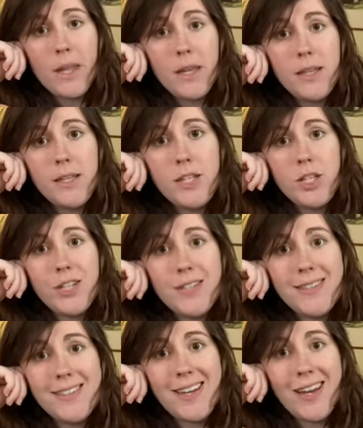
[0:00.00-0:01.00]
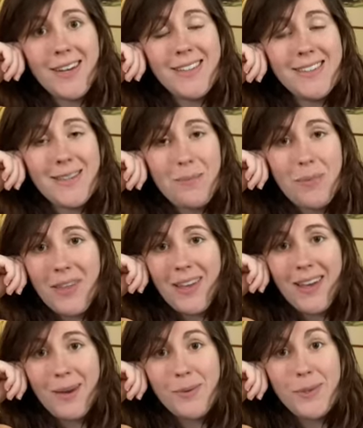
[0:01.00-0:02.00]
it's just not
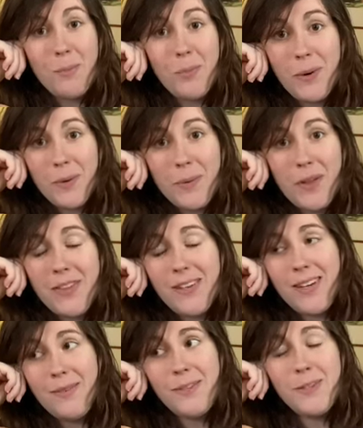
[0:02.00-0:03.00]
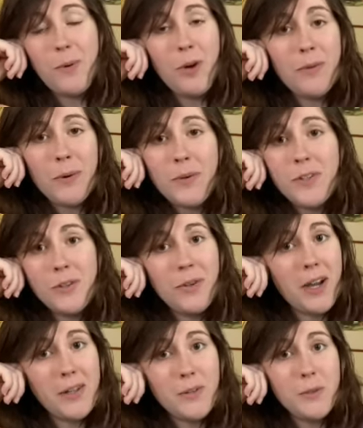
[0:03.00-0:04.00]
something I was on board with. I didn't have a smartphone until
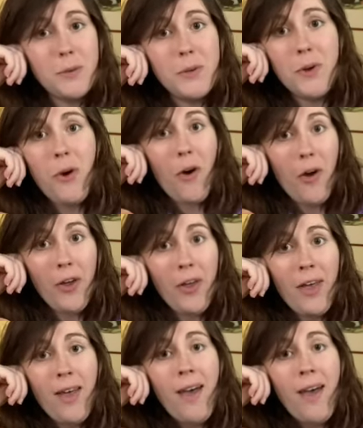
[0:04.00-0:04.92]
grad school at all.